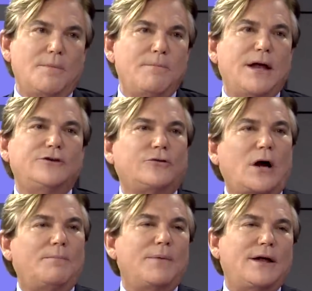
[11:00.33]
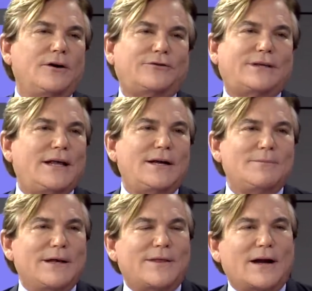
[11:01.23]
Men drop, men are
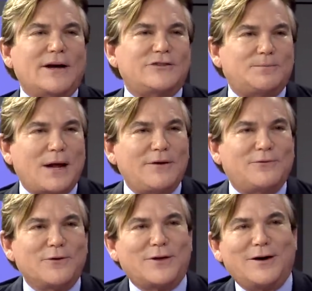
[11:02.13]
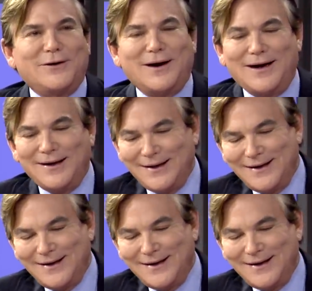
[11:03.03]
kidding me that I should pay for their, uh,